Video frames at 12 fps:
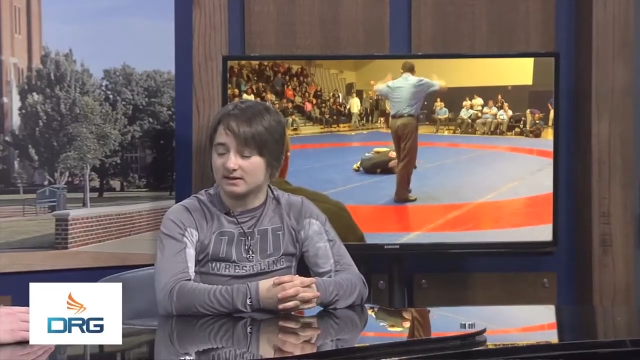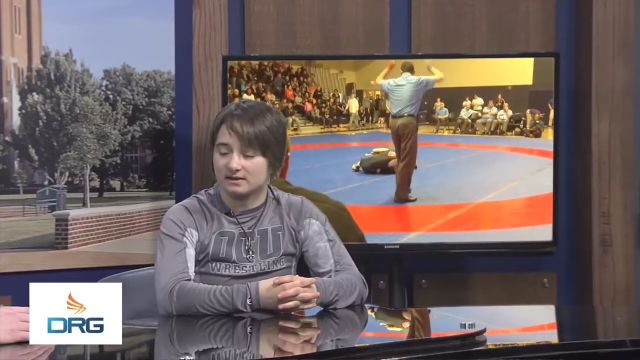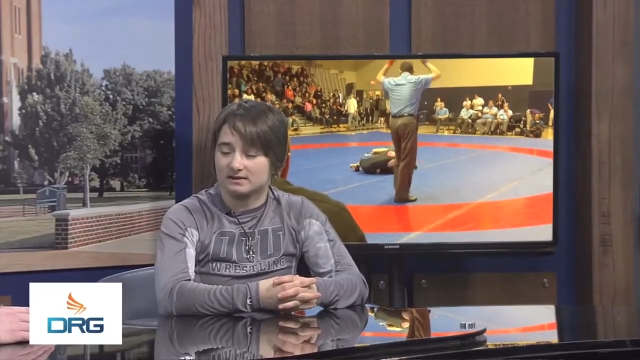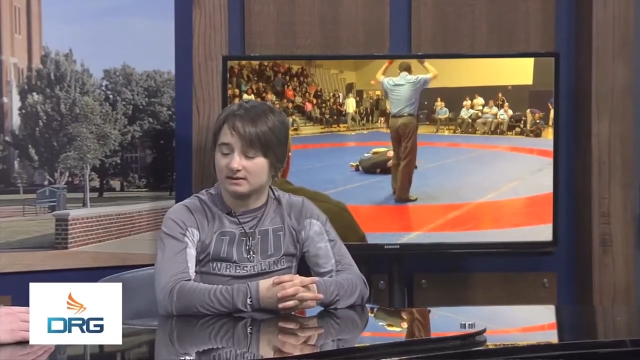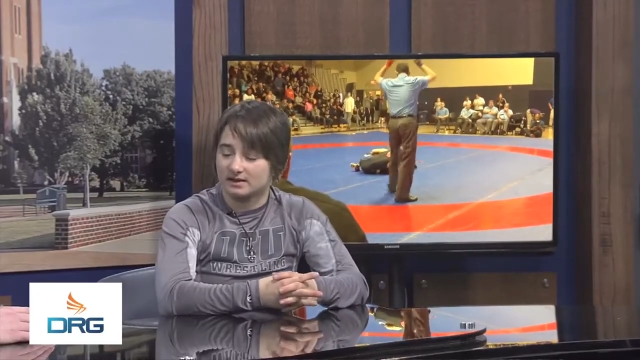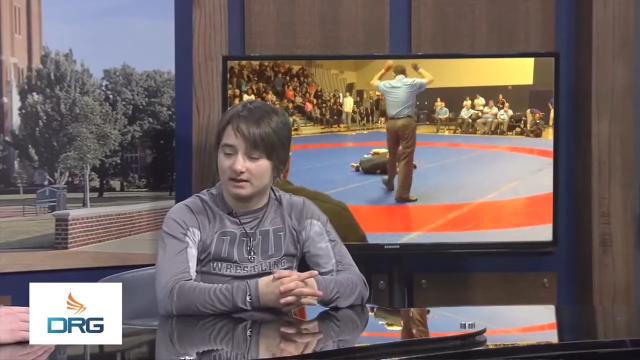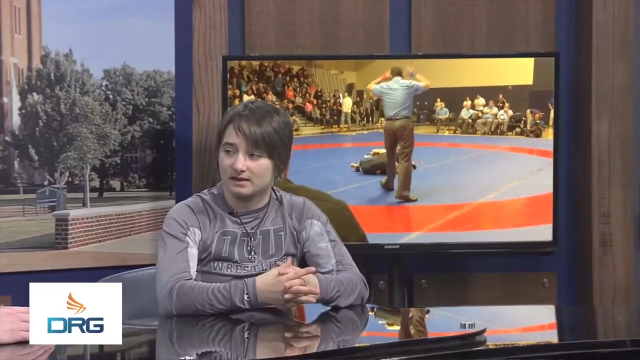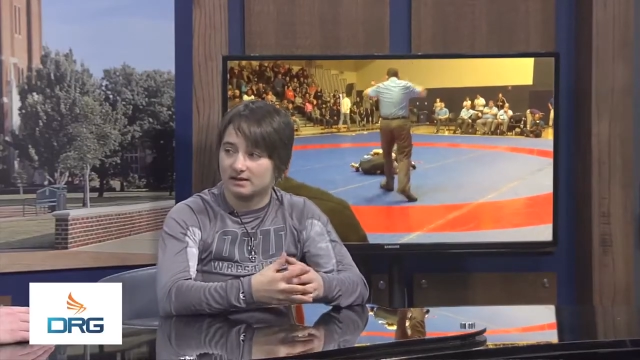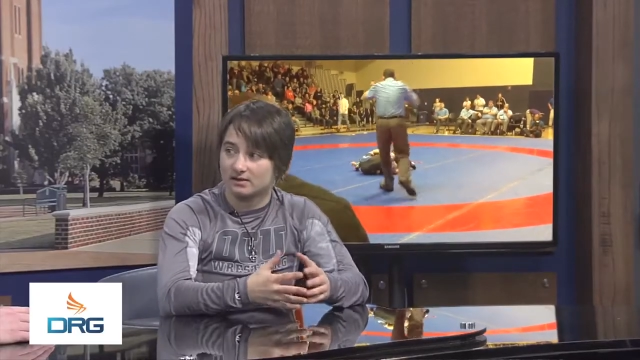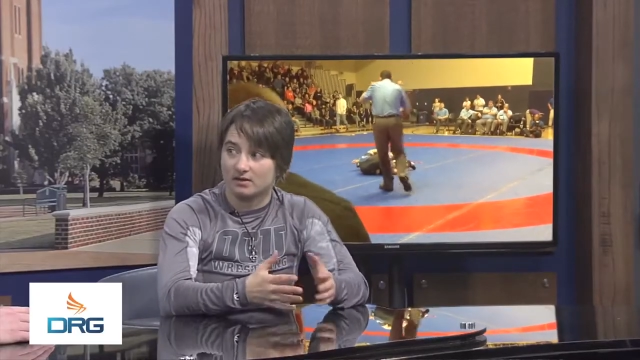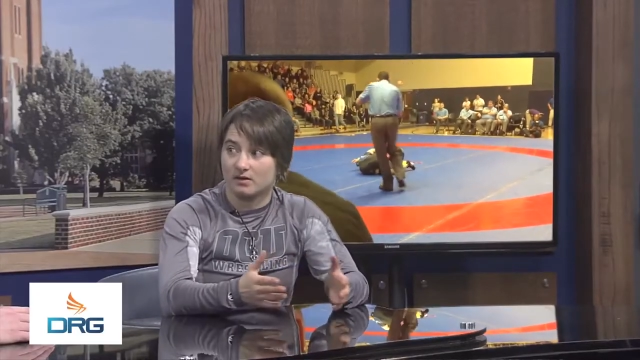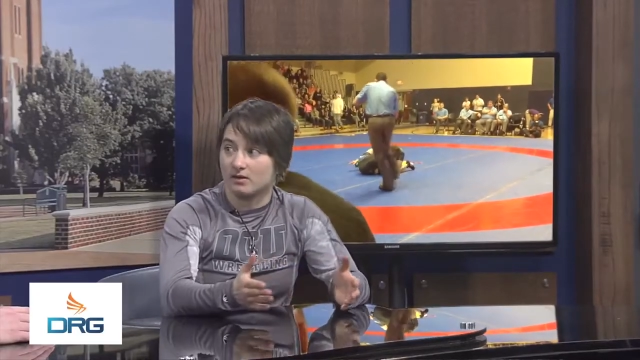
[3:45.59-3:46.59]
in
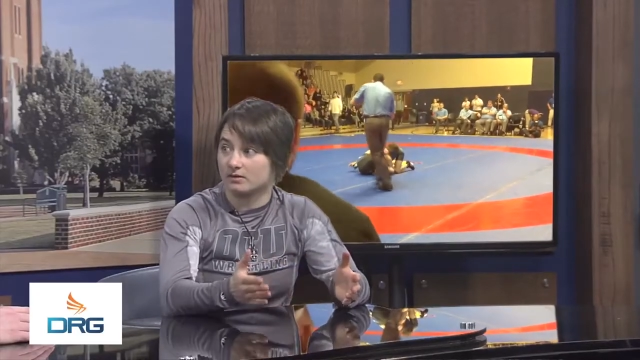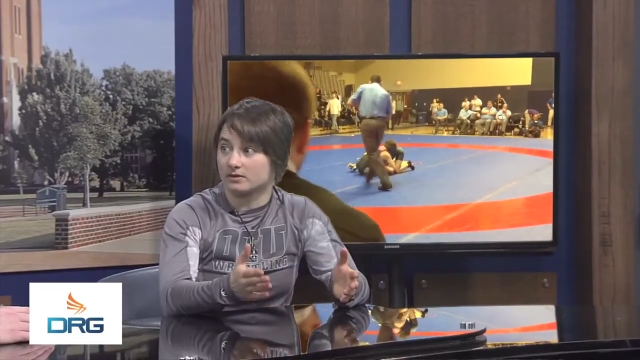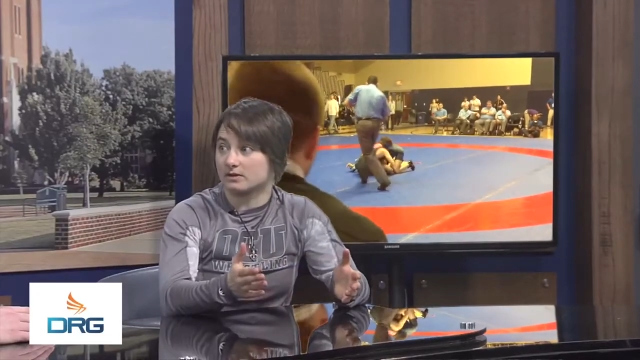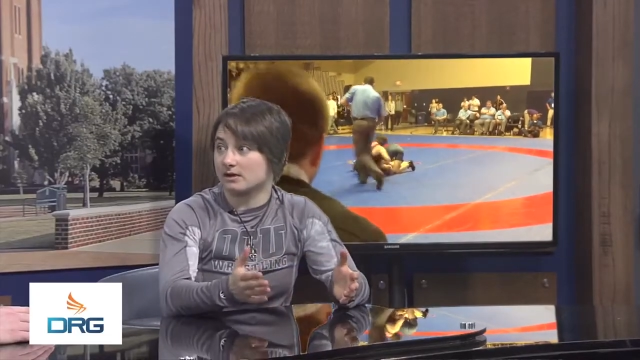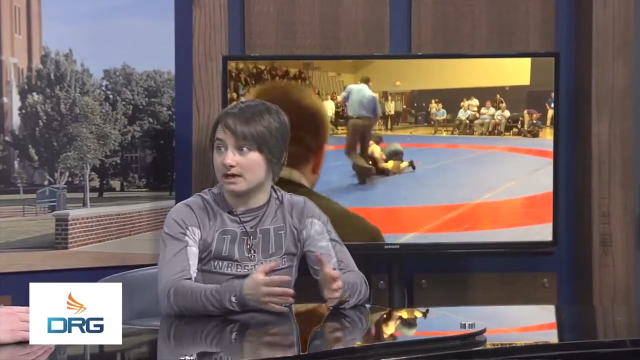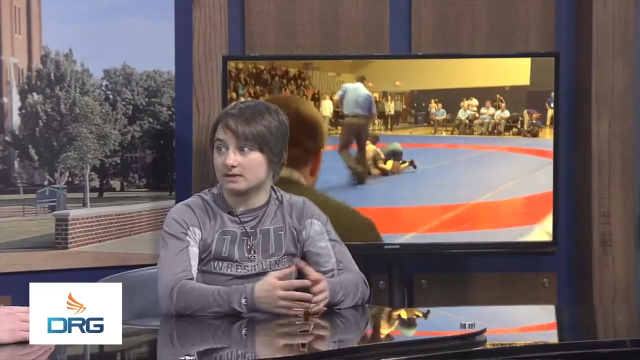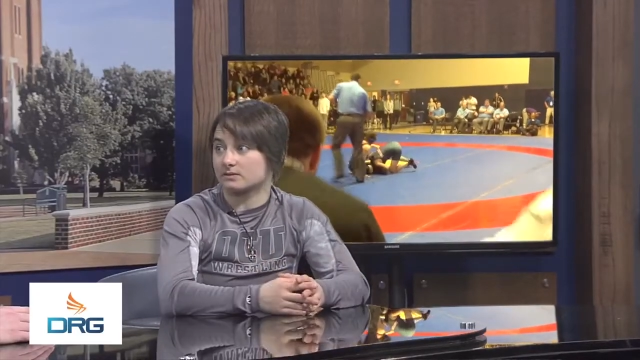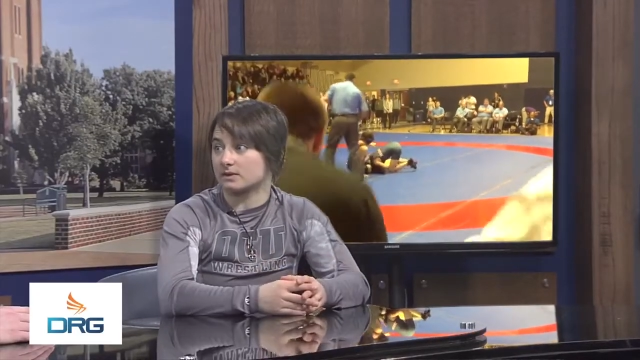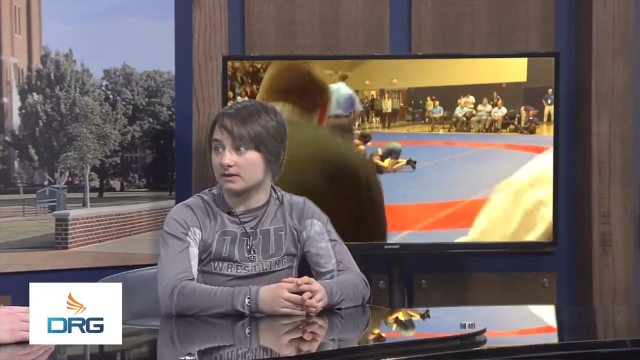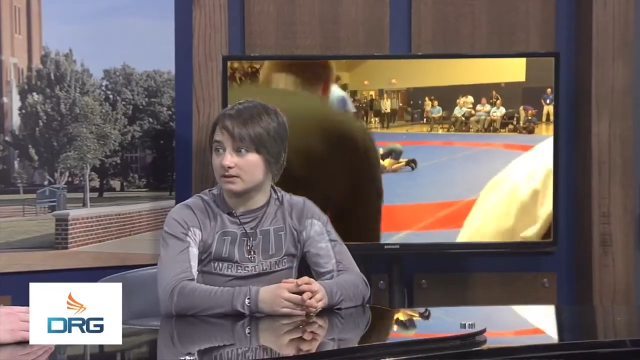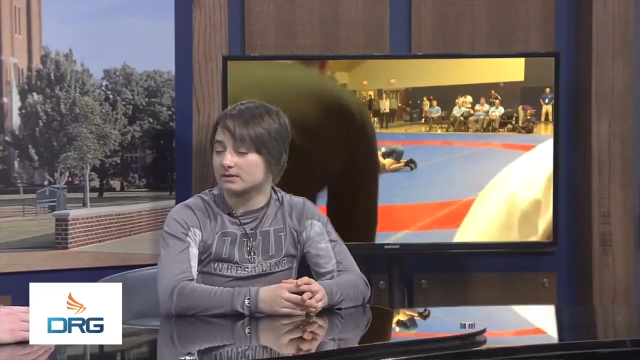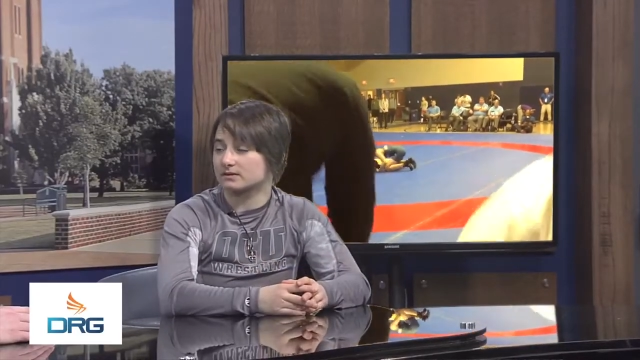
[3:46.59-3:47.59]
all of the
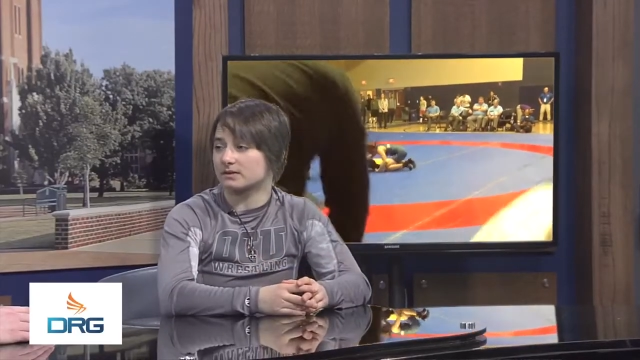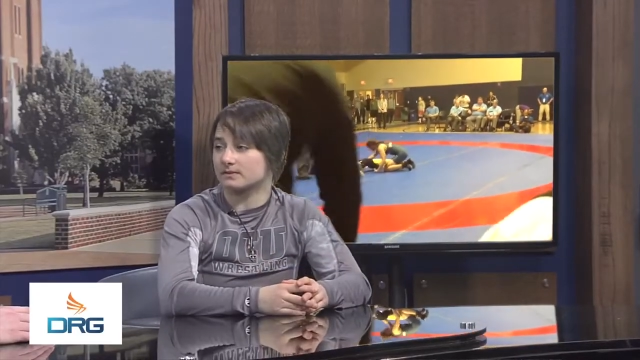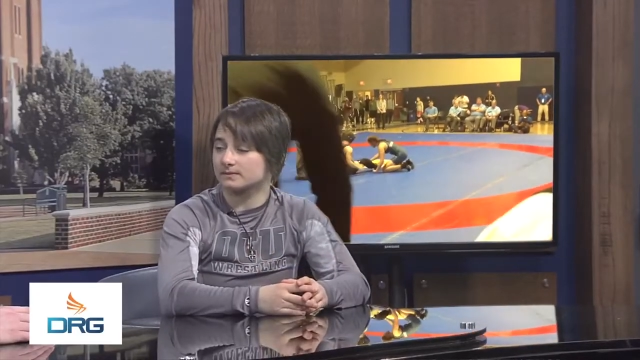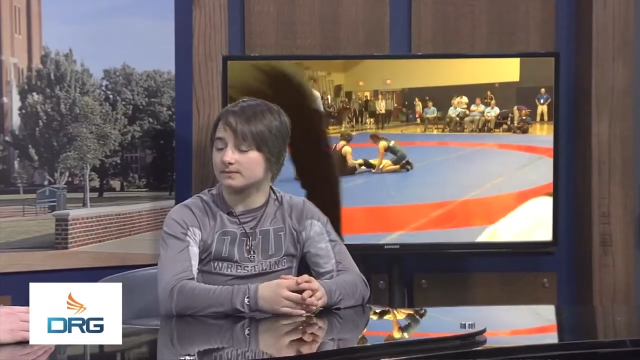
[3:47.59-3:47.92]
classwork, so.